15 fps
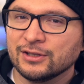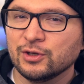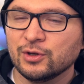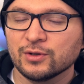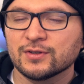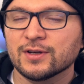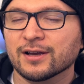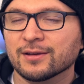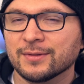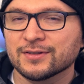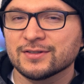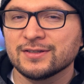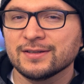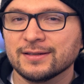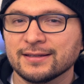You know, talk about
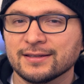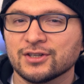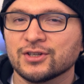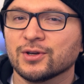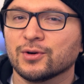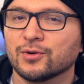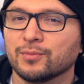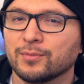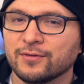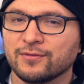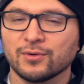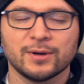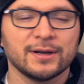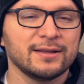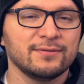stealing the show
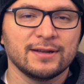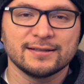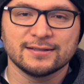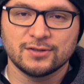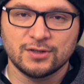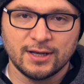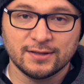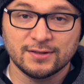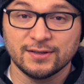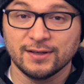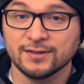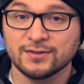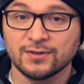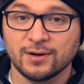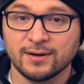before it even has a chance to
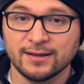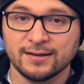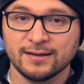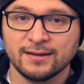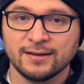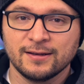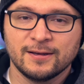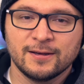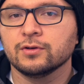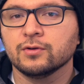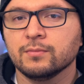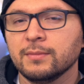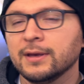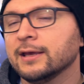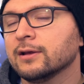get started. You
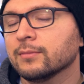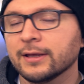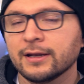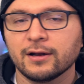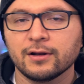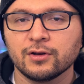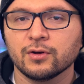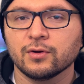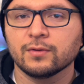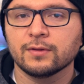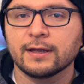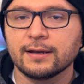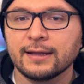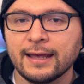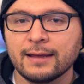may or may not know
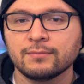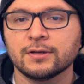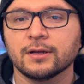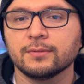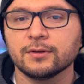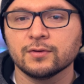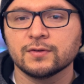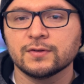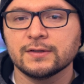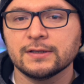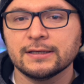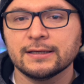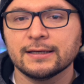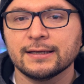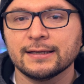that MWC